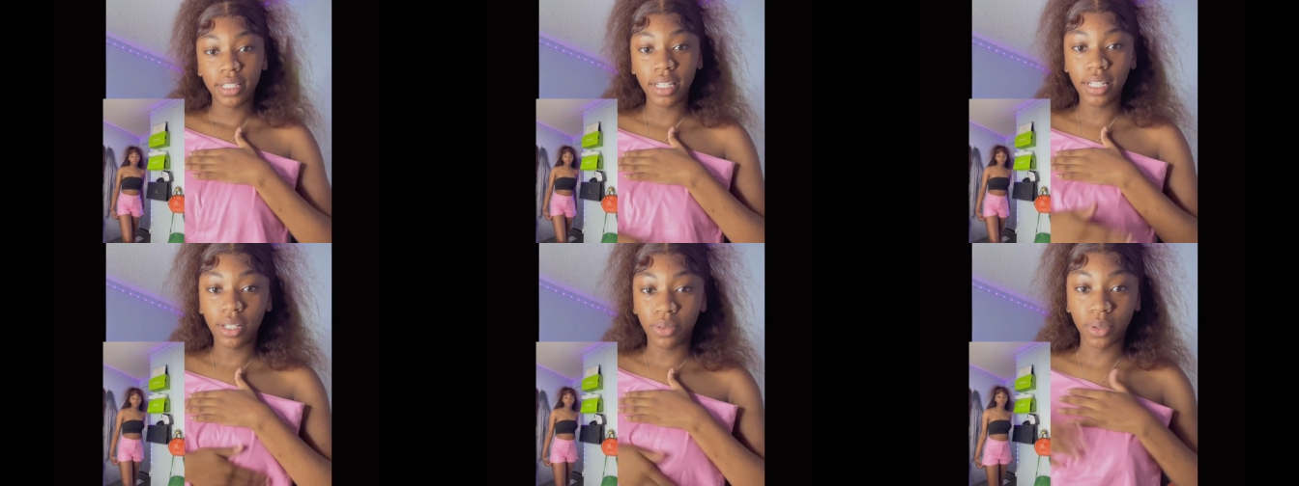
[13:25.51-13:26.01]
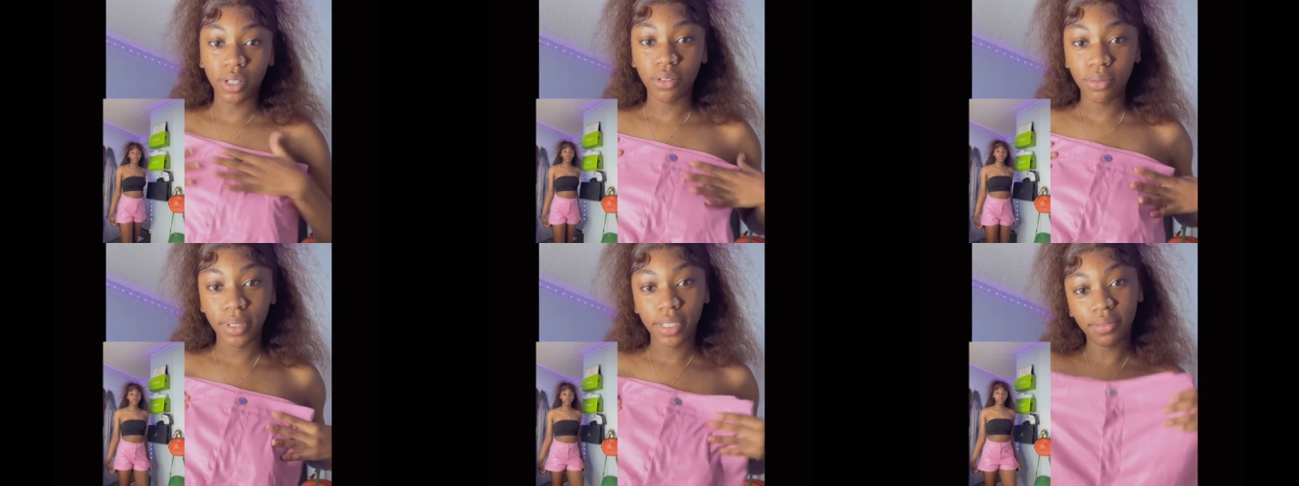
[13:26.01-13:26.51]
they're a little
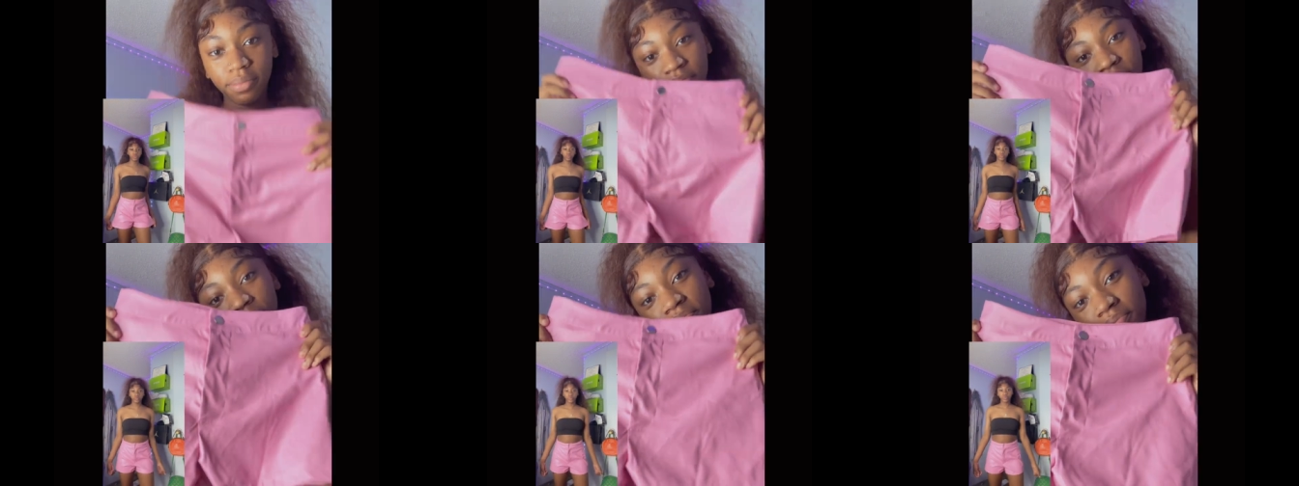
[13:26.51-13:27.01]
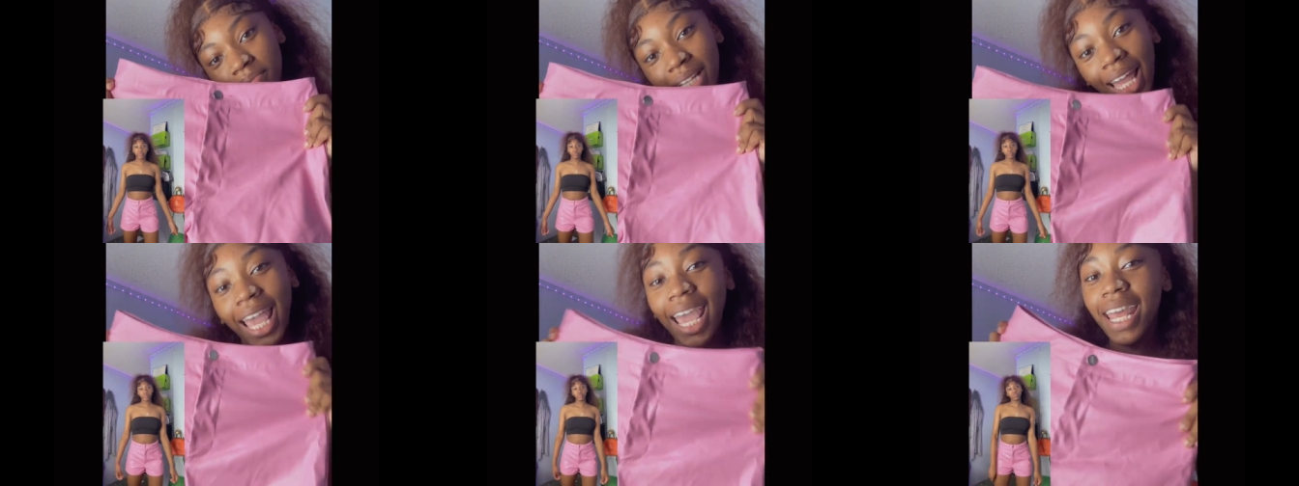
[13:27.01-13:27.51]
wrinkled but
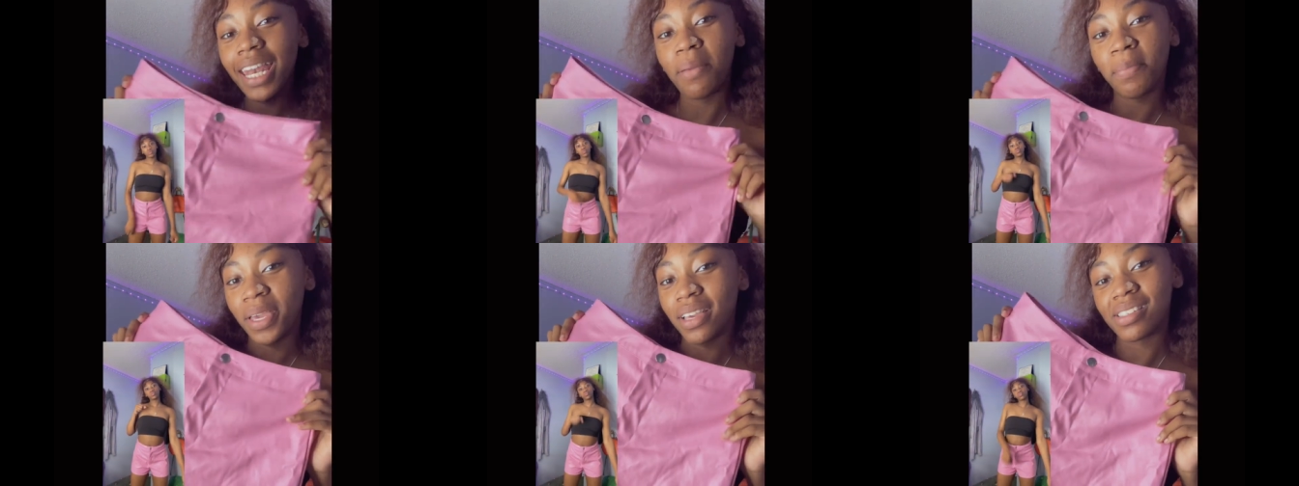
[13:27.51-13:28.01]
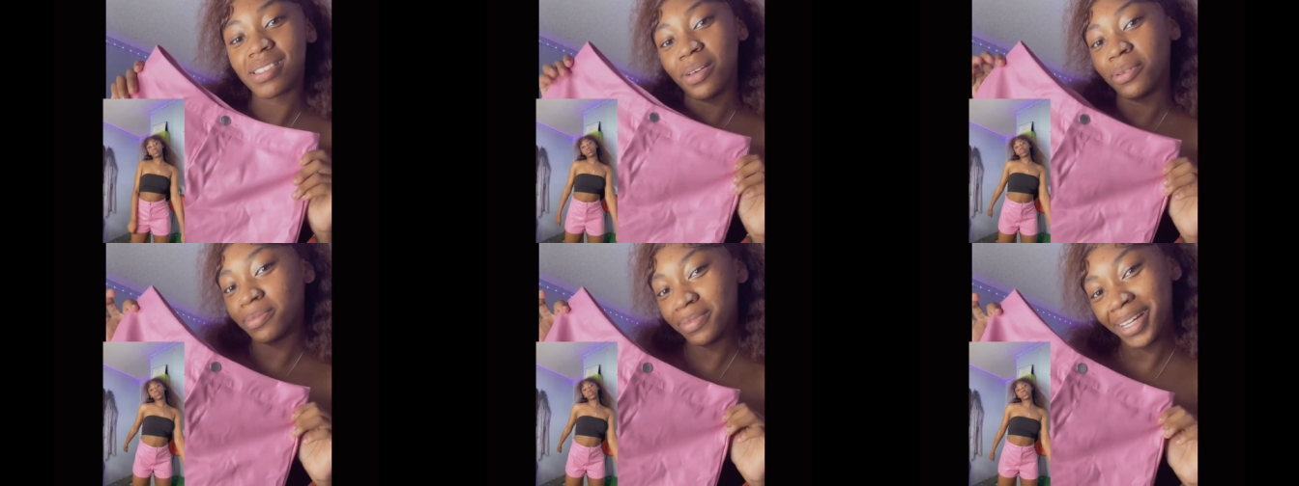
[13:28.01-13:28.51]
and they pink,
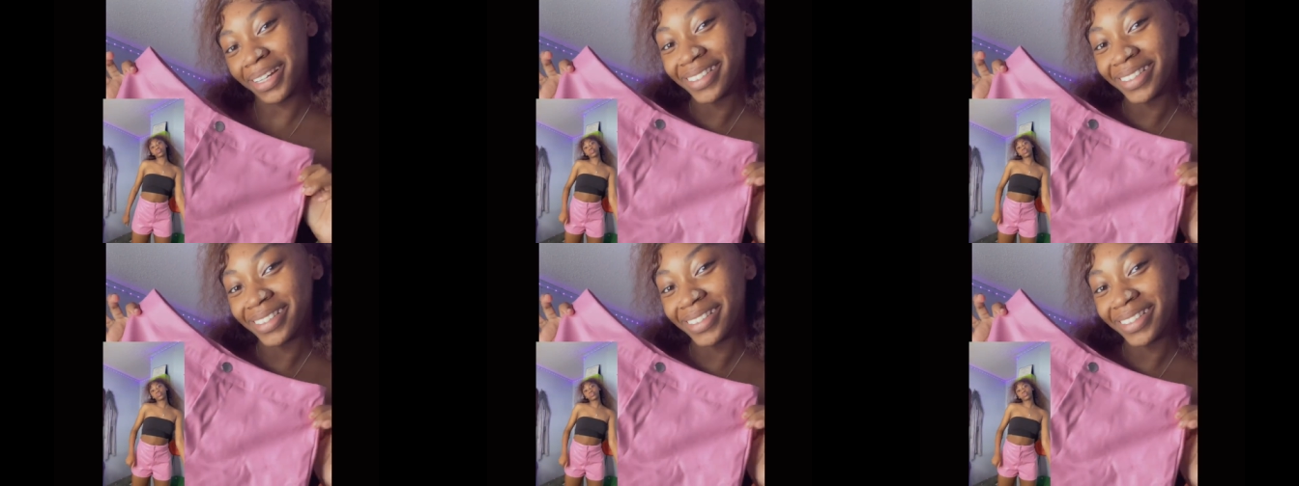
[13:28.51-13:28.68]
so yeah.